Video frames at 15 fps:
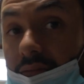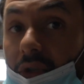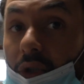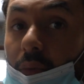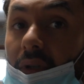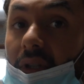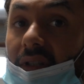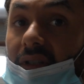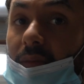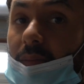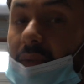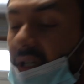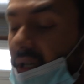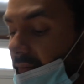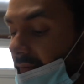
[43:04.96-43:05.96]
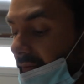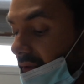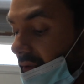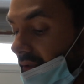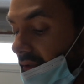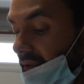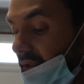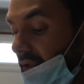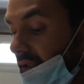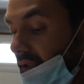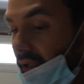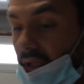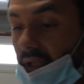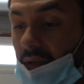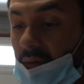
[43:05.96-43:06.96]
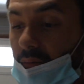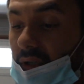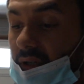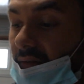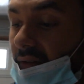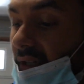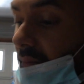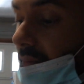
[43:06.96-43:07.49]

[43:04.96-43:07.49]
they're willing to pay up for it, and whatever that